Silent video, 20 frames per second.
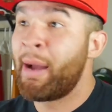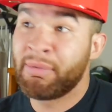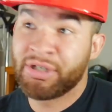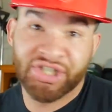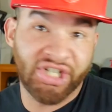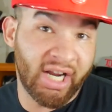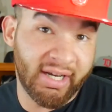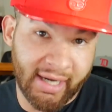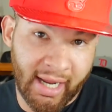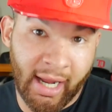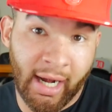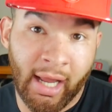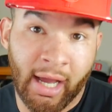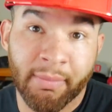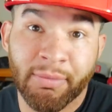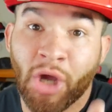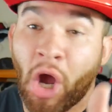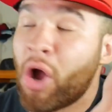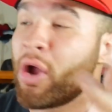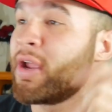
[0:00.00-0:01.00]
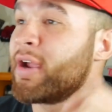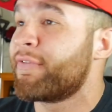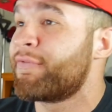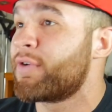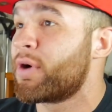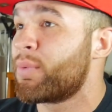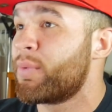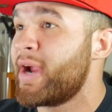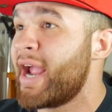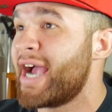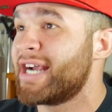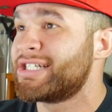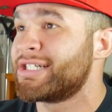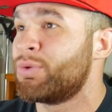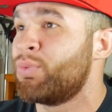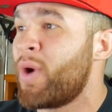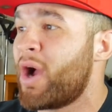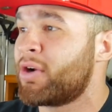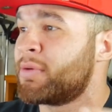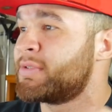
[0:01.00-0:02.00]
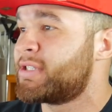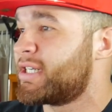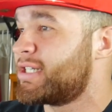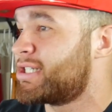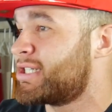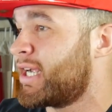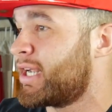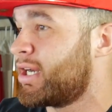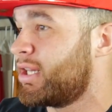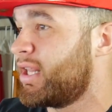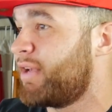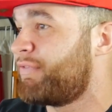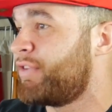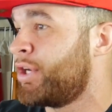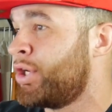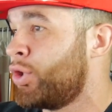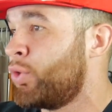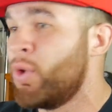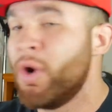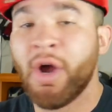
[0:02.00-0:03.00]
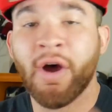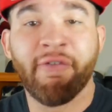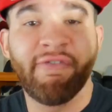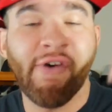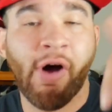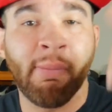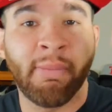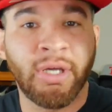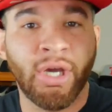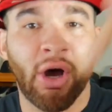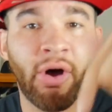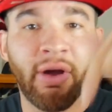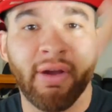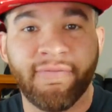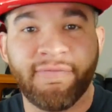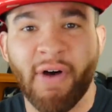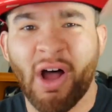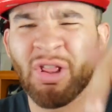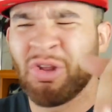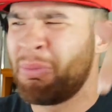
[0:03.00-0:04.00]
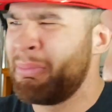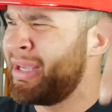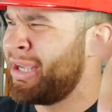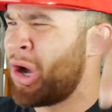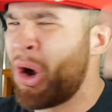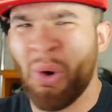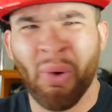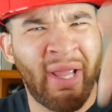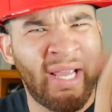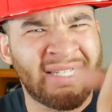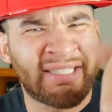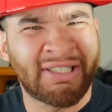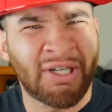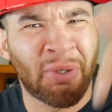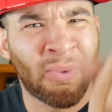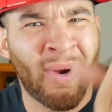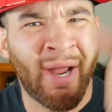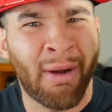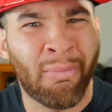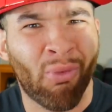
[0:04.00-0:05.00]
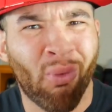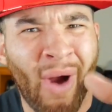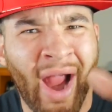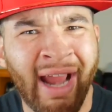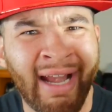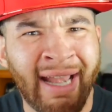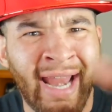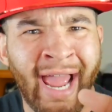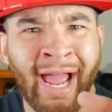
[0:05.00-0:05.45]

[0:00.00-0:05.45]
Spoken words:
I'ma shut the hell up. Y'all here for a reaction. Welcome to the channel if you're new. Follow me on Instagram right